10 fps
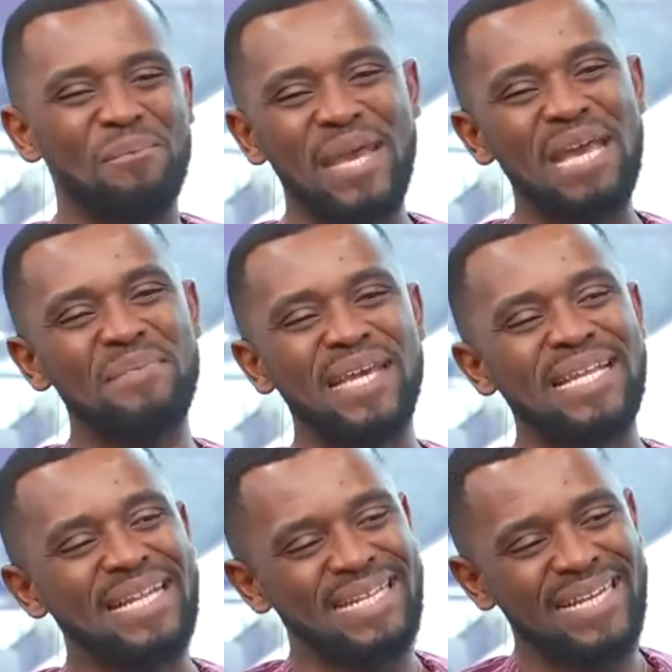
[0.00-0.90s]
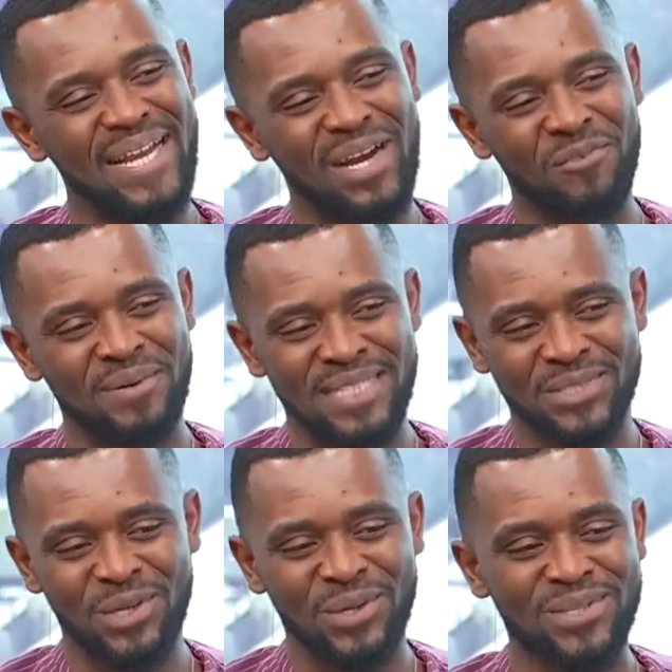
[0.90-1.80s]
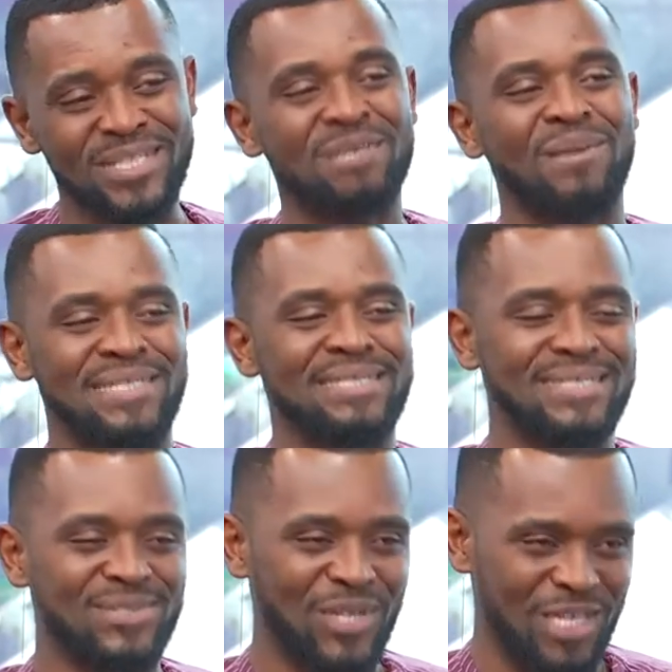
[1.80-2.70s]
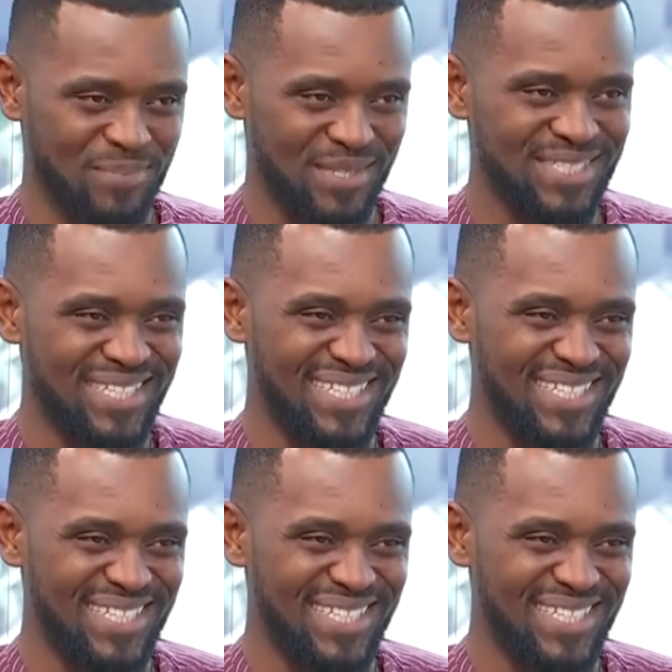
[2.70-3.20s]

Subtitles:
Maybe it didn't come from sexual contact, but it is still herpes.